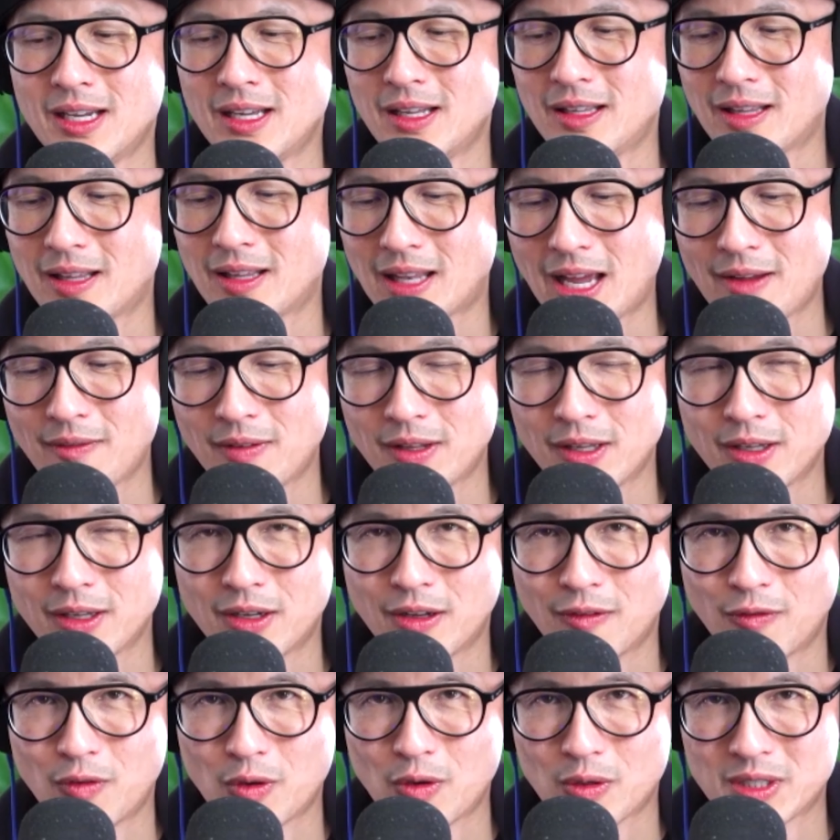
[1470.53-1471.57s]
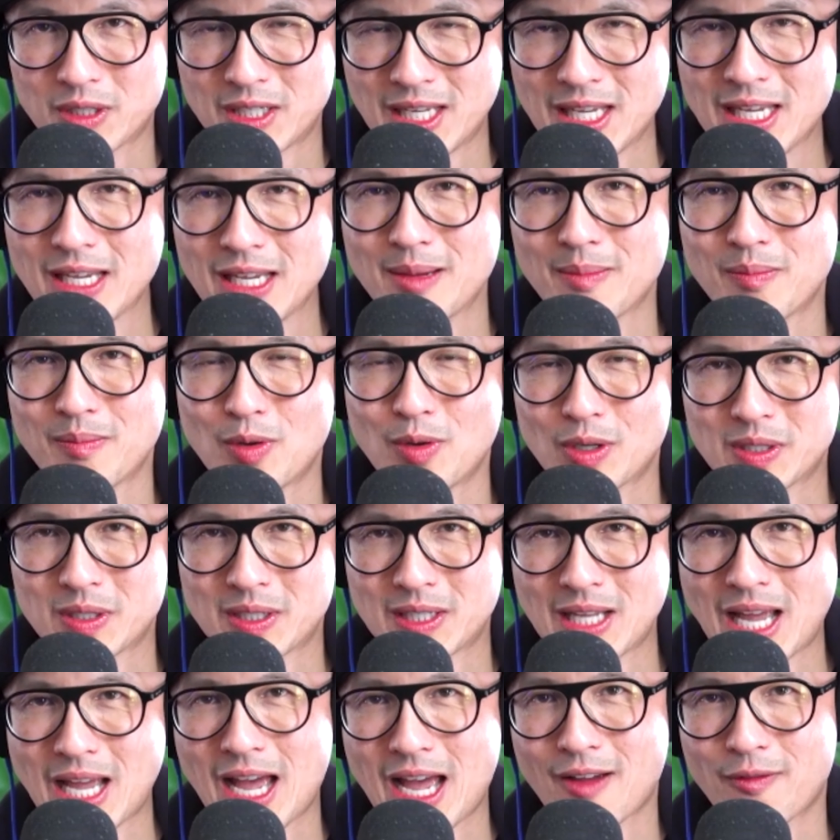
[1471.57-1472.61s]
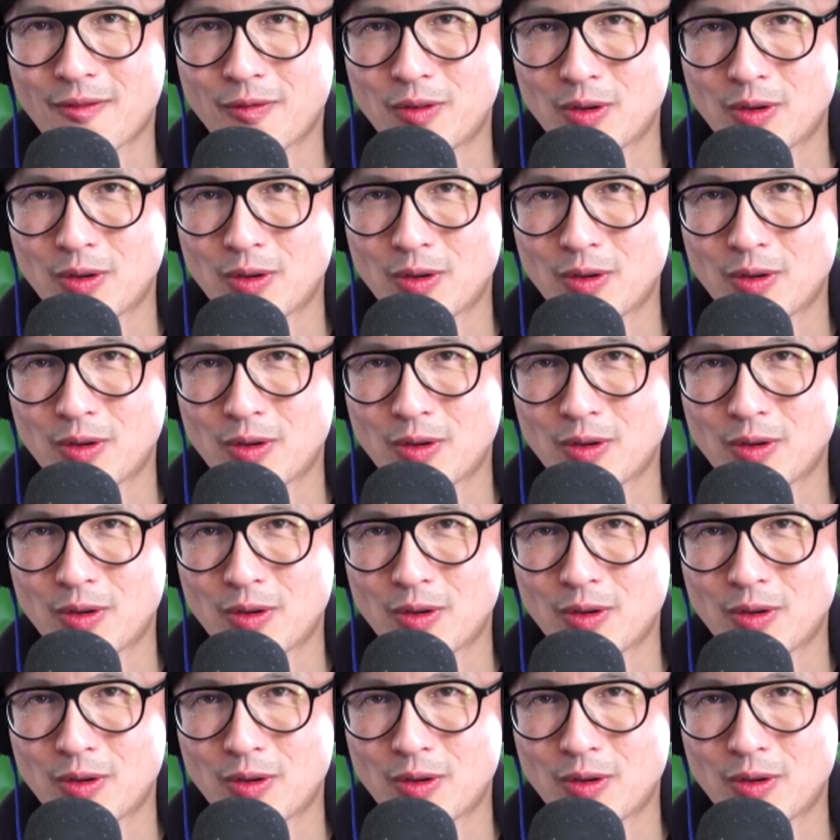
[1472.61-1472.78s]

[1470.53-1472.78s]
the livelihood of your team, your staff,